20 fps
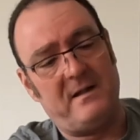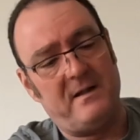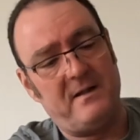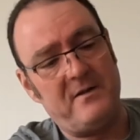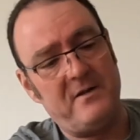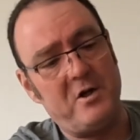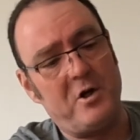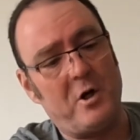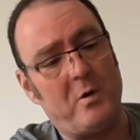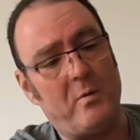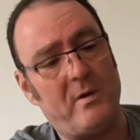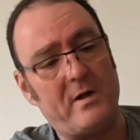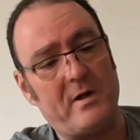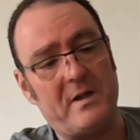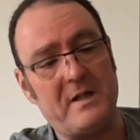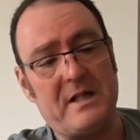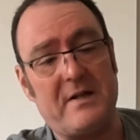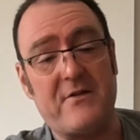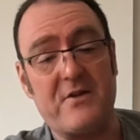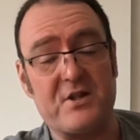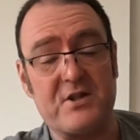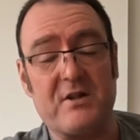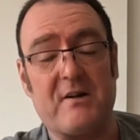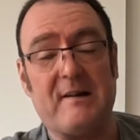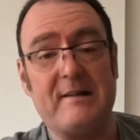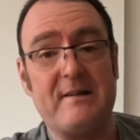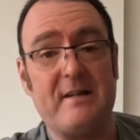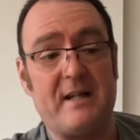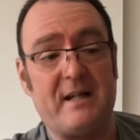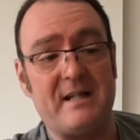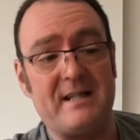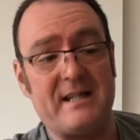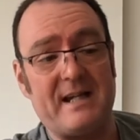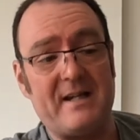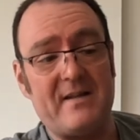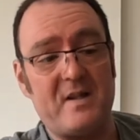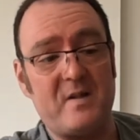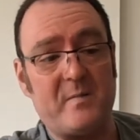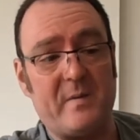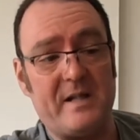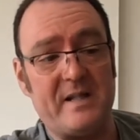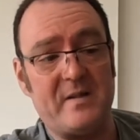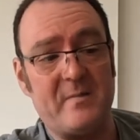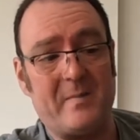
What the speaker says: you've got one on the other side, you can take this piece